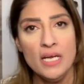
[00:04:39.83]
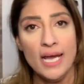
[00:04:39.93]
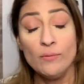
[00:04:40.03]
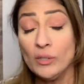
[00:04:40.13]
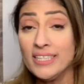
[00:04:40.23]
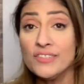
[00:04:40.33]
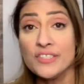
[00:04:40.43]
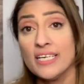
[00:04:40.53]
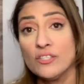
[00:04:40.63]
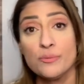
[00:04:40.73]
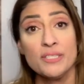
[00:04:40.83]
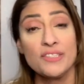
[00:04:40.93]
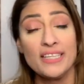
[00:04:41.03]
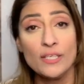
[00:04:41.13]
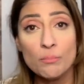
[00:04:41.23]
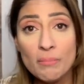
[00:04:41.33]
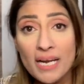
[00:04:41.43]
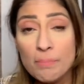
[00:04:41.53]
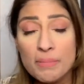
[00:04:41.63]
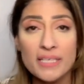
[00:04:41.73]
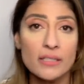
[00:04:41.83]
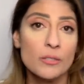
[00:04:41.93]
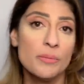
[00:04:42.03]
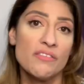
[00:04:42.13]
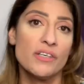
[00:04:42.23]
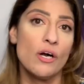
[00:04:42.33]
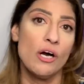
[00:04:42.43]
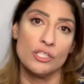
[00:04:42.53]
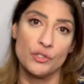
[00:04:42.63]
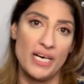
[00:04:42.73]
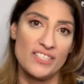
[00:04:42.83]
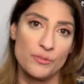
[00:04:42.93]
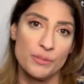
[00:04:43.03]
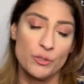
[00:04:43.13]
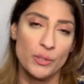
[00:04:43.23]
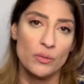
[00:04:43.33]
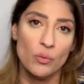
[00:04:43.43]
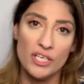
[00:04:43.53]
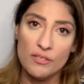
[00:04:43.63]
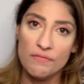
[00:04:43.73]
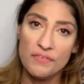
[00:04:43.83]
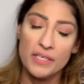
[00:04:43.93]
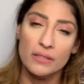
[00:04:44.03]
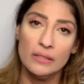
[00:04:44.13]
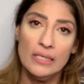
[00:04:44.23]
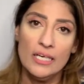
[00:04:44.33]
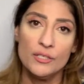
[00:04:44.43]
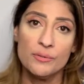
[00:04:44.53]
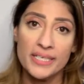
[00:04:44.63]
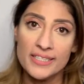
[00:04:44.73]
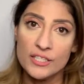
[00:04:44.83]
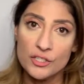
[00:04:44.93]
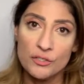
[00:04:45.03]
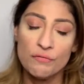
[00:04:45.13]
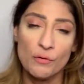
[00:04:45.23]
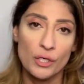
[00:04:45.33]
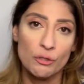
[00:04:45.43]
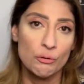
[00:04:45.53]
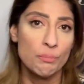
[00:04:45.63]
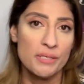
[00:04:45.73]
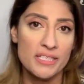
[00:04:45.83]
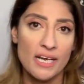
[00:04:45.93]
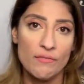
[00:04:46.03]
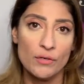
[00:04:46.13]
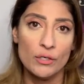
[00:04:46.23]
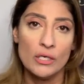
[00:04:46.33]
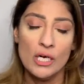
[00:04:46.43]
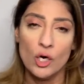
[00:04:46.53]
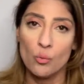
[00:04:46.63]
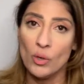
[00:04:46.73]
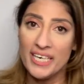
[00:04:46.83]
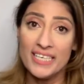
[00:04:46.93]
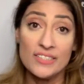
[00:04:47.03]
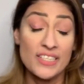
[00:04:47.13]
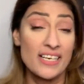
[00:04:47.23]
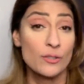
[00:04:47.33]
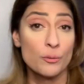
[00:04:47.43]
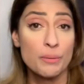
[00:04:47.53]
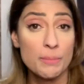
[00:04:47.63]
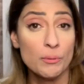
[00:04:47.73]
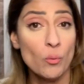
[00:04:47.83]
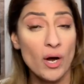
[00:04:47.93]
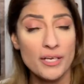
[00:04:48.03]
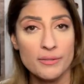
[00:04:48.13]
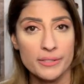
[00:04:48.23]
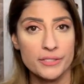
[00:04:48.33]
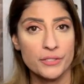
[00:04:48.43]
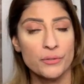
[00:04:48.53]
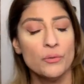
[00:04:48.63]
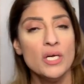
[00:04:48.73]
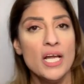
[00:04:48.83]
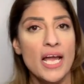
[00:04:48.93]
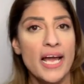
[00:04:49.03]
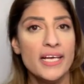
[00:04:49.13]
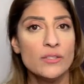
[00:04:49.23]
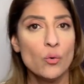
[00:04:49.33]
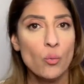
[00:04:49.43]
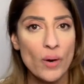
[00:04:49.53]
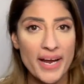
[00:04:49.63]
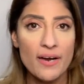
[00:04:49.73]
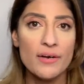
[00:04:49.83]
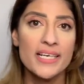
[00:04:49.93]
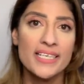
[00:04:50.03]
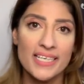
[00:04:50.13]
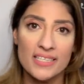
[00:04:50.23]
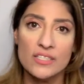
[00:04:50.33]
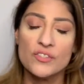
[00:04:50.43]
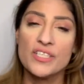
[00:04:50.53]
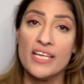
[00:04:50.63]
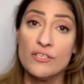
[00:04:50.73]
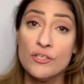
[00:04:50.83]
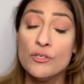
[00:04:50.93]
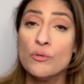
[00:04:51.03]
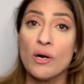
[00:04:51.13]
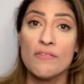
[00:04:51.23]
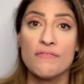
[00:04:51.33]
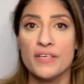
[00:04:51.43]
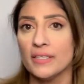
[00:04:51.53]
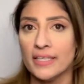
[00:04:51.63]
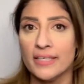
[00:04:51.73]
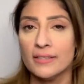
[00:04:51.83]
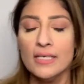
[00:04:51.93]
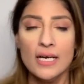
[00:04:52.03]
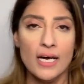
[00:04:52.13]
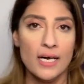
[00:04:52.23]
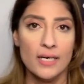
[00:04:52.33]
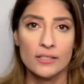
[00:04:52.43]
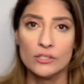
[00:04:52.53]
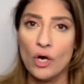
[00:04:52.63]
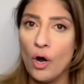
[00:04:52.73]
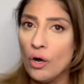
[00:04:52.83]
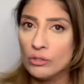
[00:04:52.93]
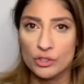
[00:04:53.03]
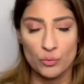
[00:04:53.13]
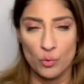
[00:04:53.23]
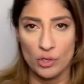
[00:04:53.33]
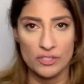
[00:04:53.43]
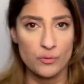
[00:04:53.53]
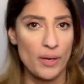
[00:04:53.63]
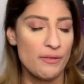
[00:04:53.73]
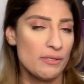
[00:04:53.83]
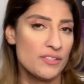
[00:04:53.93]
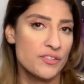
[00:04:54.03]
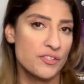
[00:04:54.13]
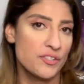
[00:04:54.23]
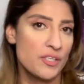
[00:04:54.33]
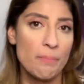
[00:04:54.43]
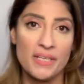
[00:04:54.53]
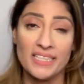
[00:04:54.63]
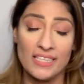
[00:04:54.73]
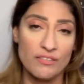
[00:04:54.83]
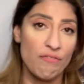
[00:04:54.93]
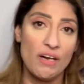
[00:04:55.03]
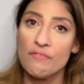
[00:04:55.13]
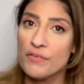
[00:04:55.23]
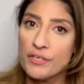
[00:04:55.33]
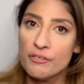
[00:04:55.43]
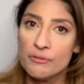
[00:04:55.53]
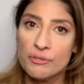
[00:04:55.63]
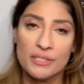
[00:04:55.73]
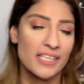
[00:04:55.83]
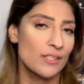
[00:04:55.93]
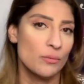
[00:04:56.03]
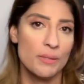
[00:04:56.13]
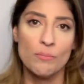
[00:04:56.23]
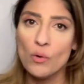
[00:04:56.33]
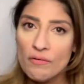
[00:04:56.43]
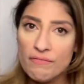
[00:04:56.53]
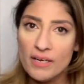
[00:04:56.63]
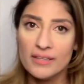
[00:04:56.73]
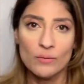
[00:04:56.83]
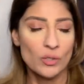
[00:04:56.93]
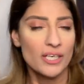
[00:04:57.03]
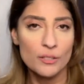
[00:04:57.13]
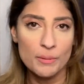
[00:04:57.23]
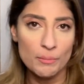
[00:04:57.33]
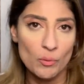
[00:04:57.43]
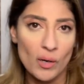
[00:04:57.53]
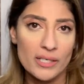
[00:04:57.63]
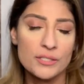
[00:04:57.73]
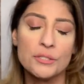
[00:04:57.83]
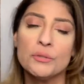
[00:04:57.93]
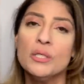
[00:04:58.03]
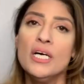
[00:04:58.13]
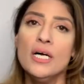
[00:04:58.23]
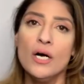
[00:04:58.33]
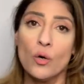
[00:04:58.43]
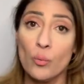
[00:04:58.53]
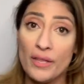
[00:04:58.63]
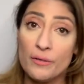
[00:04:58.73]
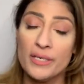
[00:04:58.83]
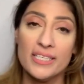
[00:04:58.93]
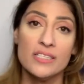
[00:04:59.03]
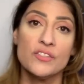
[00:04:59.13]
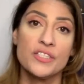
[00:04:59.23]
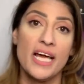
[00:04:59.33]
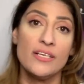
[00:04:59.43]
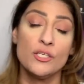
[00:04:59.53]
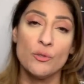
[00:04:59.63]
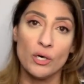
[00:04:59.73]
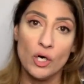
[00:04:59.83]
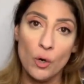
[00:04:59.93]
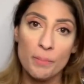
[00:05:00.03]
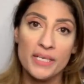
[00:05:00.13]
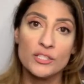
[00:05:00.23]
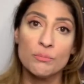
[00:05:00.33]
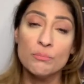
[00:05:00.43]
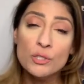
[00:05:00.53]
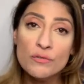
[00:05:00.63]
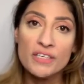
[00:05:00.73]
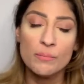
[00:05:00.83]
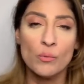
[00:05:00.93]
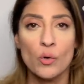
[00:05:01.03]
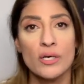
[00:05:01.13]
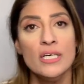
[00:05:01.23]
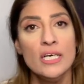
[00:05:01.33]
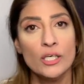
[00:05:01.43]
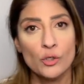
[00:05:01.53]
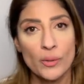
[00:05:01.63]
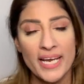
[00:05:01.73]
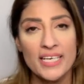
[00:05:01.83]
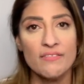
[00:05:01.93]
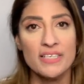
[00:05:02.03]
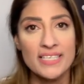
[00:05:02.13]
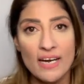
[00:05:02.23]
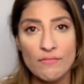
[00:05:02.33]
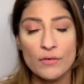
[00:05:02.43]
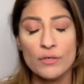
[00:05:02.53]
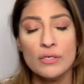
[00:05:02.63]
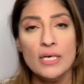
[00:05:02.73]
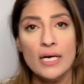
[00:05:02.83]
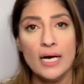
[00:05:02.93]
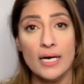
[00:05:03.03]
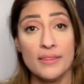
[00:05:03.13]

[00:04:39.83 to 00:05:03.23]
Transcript: And what this tells me is that there might be a little bit of a contrast between what you feel you need to do for a group endeavor or what it is that other people want you to do and where it is that you are feeling uh, called towards, whether it's something that's fun for you, you think it'll be more fun than what other people want to do, or whether it is that you are hoping to move in a more creative endeavor. Uh,